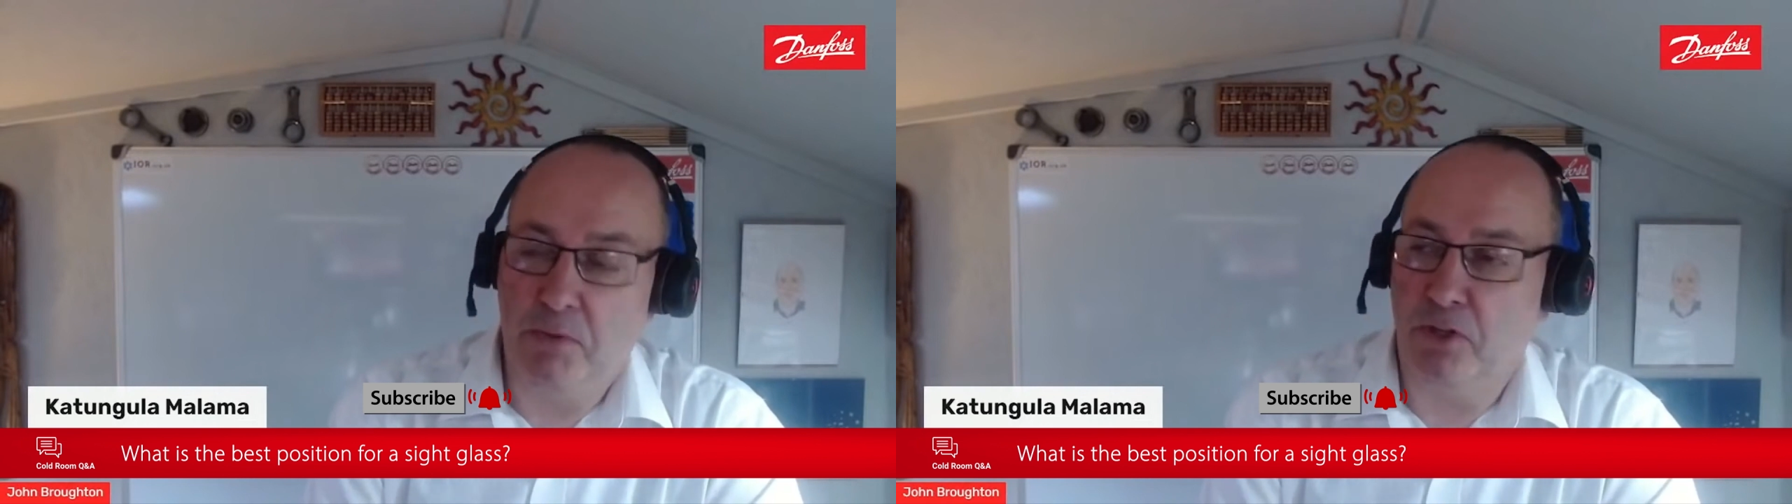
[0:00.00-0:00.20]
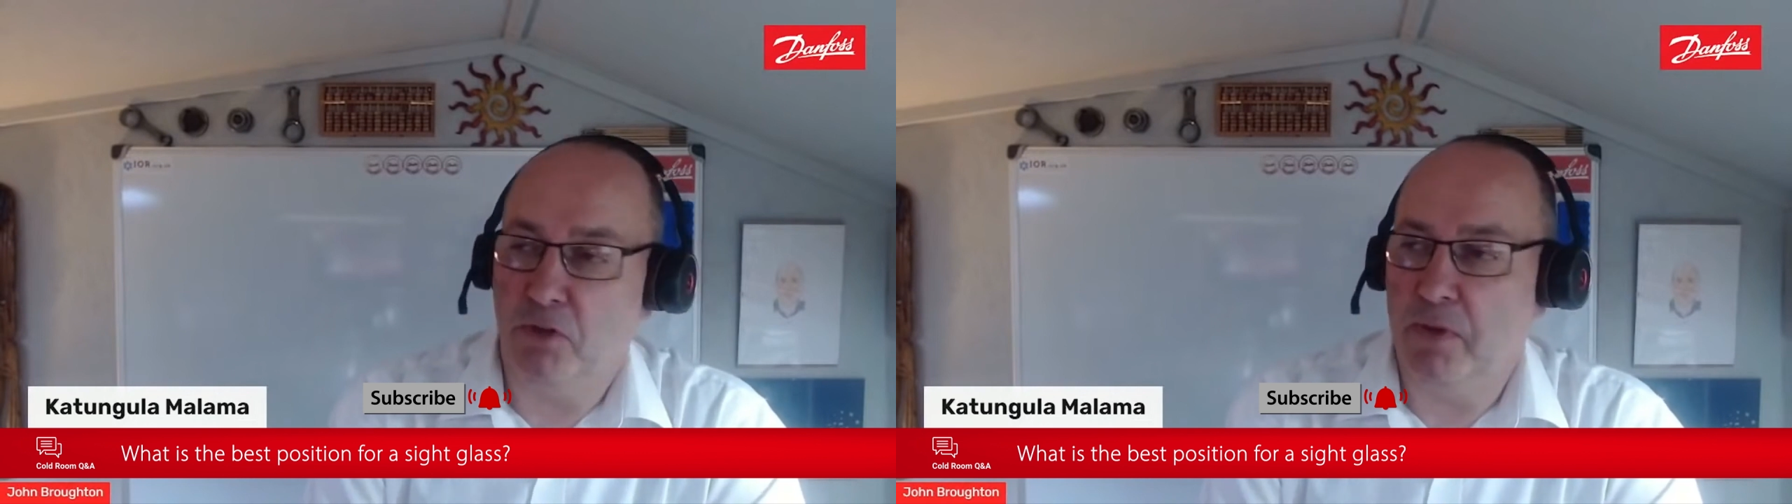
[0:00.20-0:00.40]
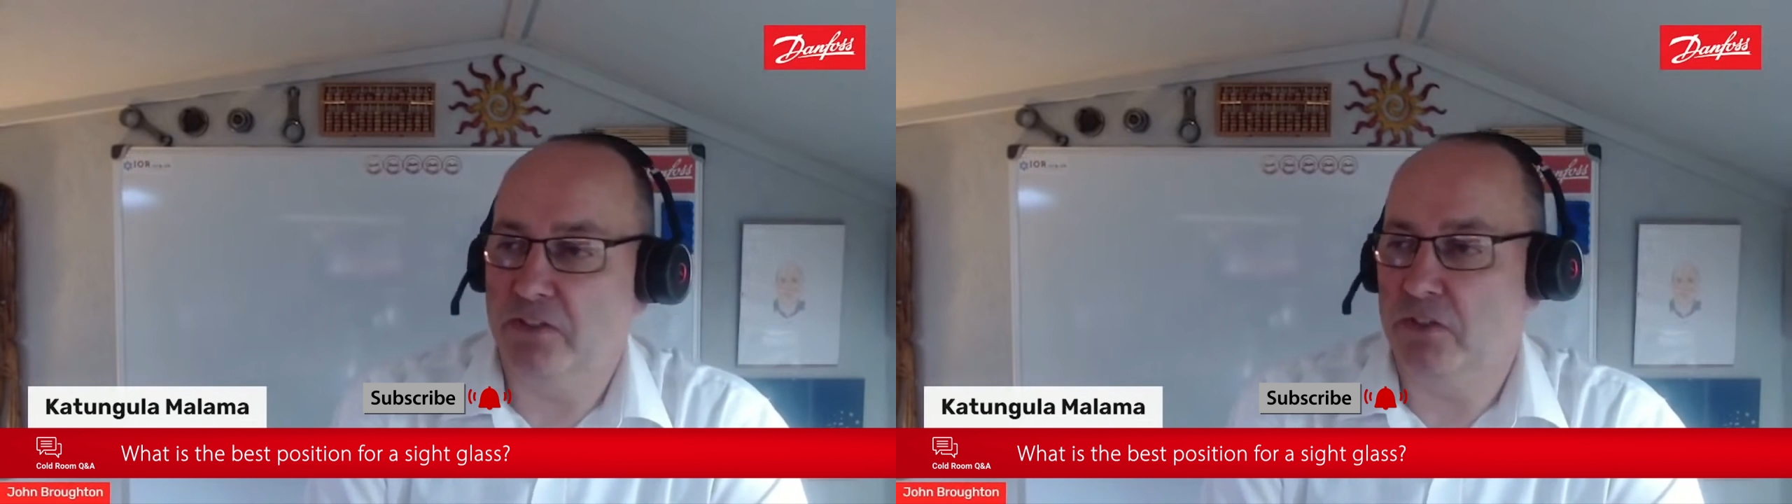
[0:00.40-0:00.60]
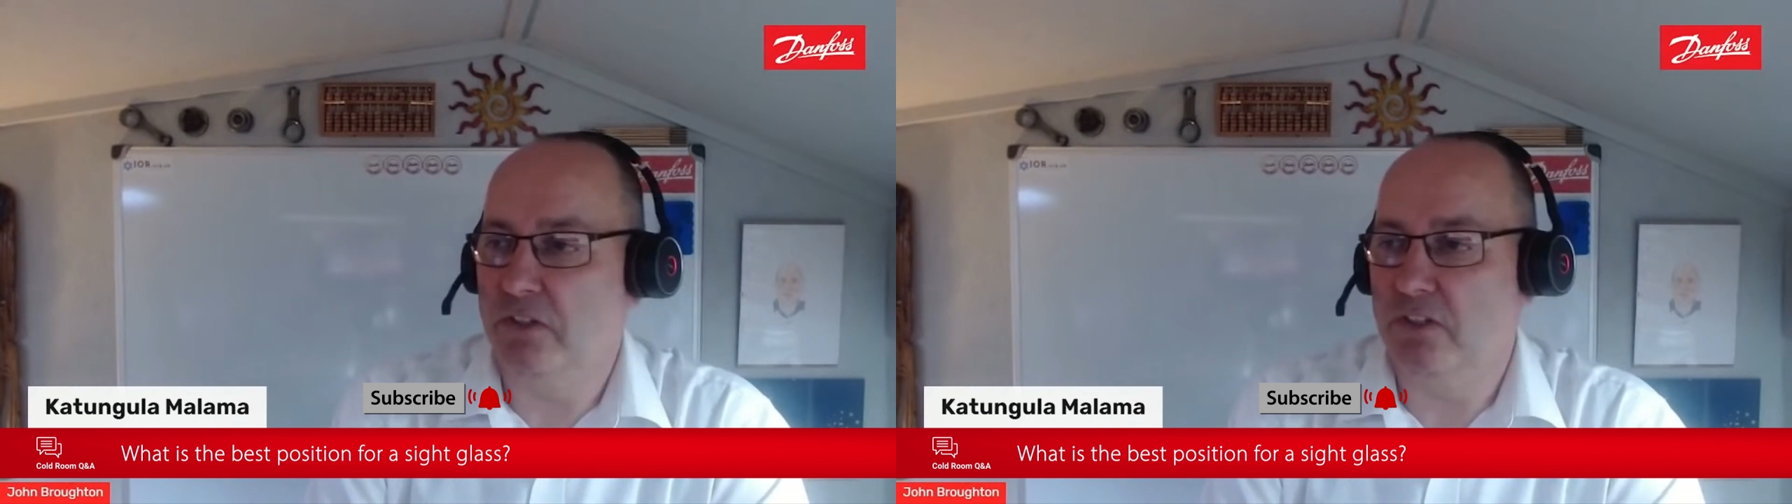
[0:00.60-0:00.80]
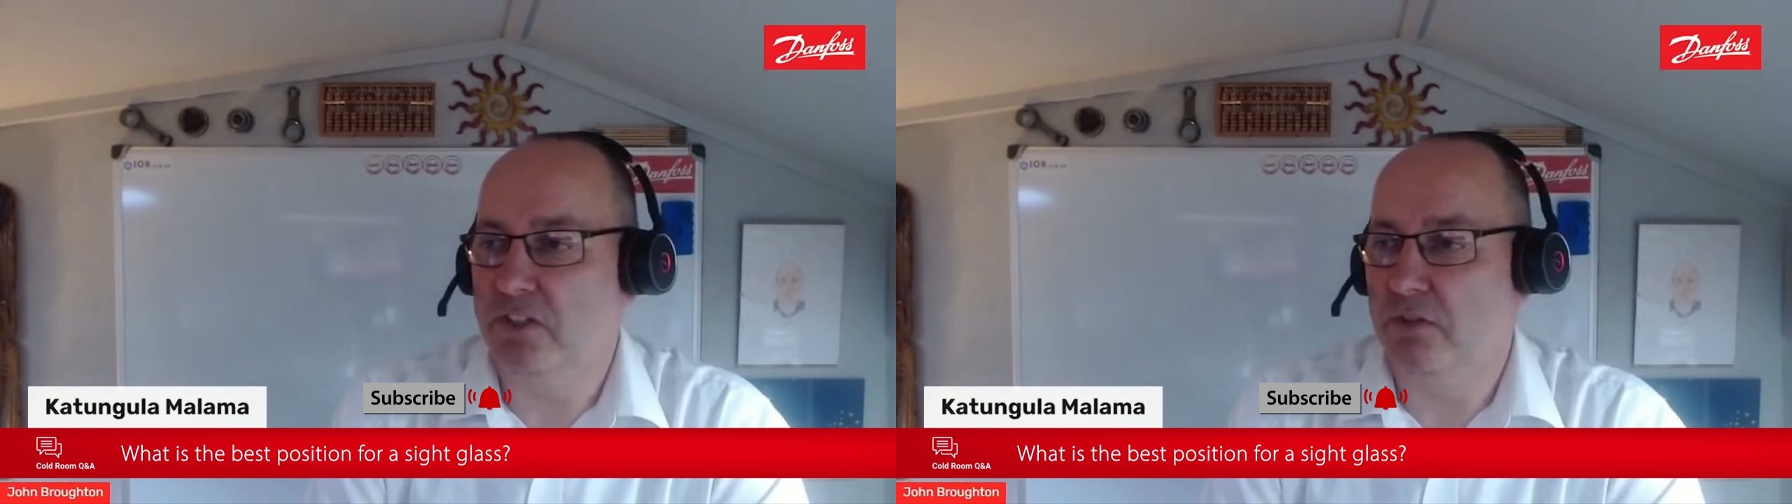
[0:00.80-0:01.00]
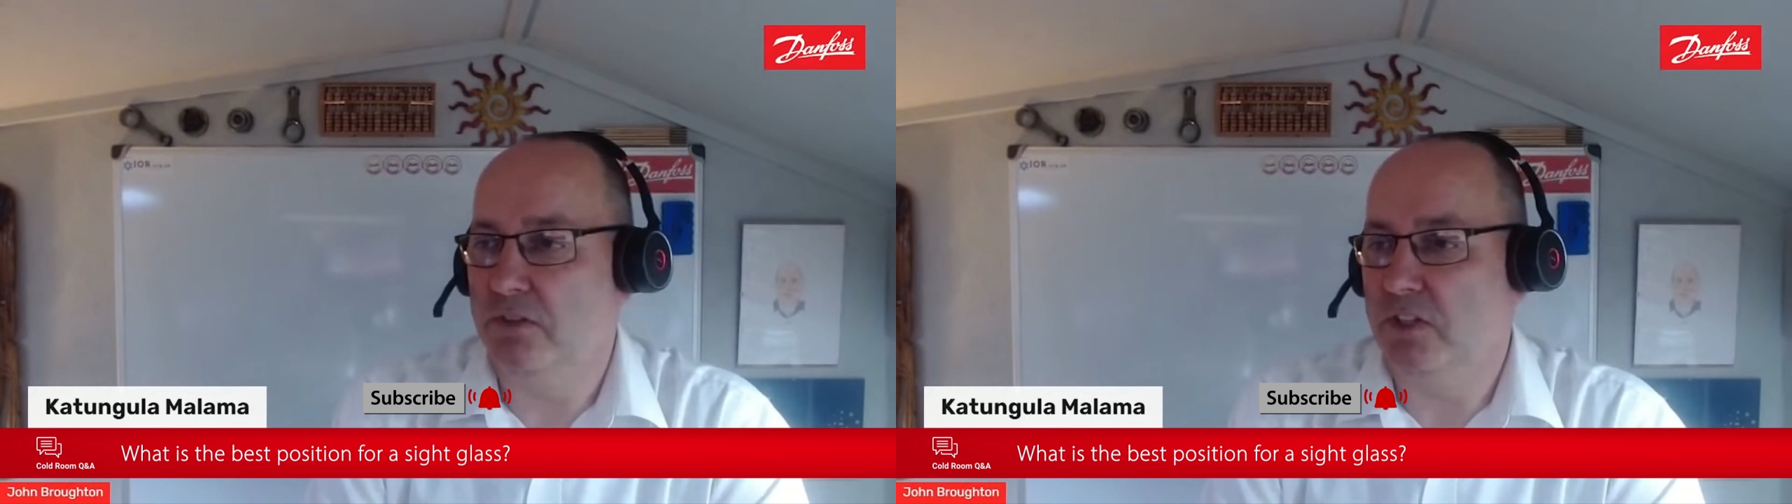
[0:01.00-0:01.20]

everybody who makes condensing